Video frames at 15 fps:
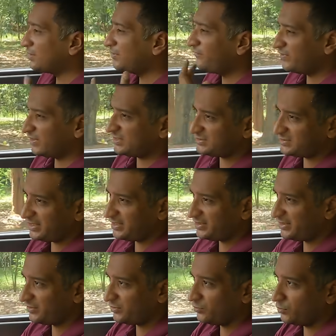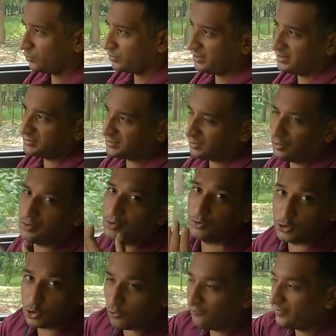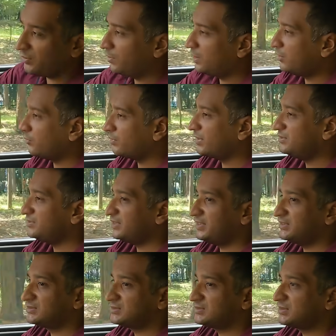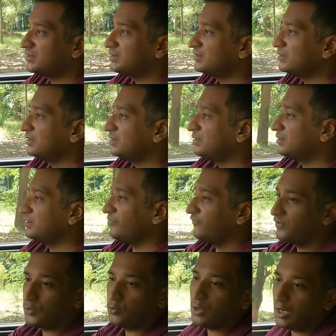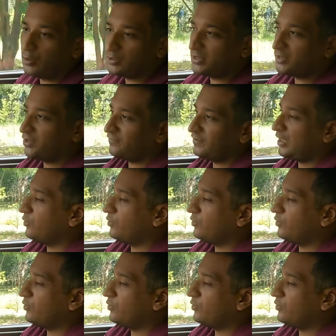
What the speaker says: the first thing that you notice, or your chauffeur will notice, is the view out that you have.